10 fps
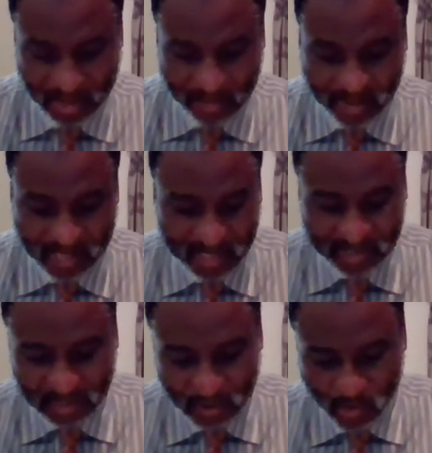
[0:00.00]
but there are
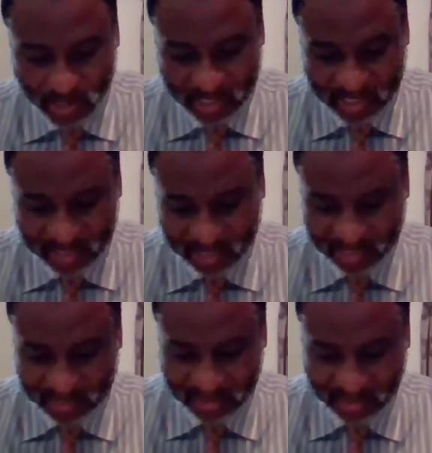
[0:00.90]
still
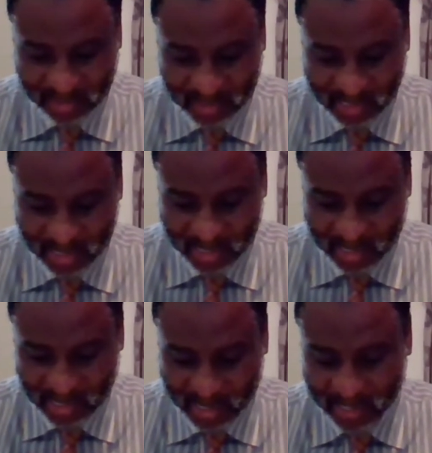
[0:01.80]
weaknesses
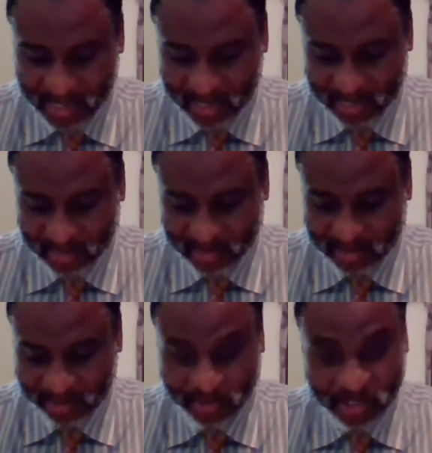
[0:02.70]
in data
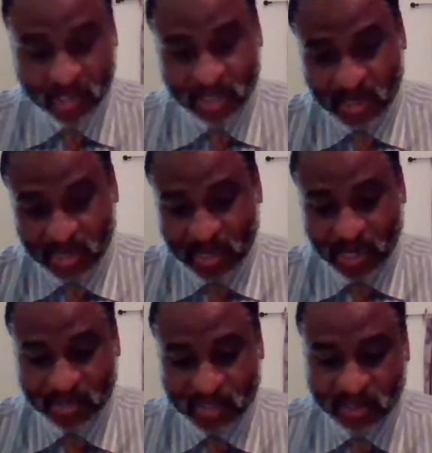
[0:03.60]
systems.
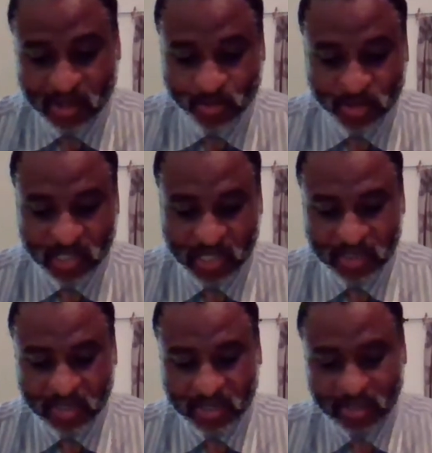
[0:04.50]
And this
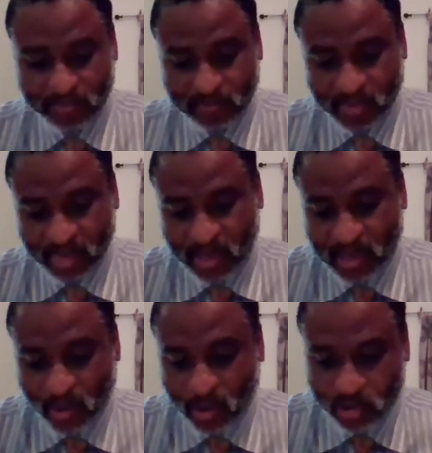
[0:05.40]
represents a
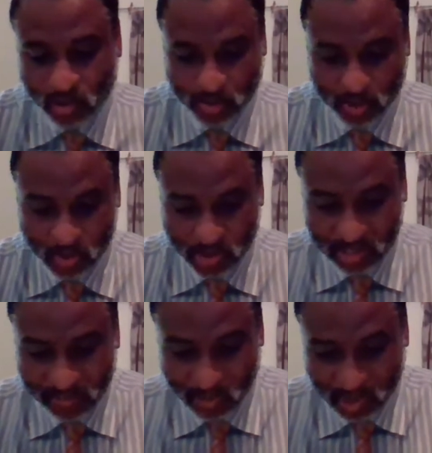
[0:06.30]
lost opportunity
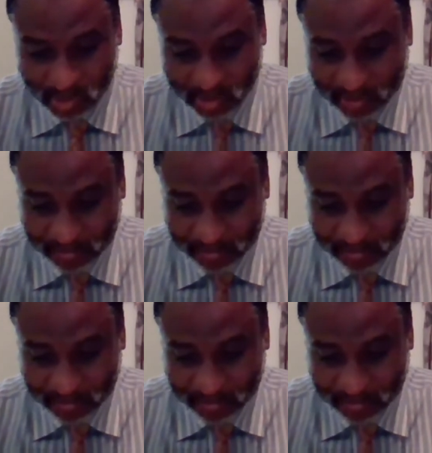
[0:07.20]
for us.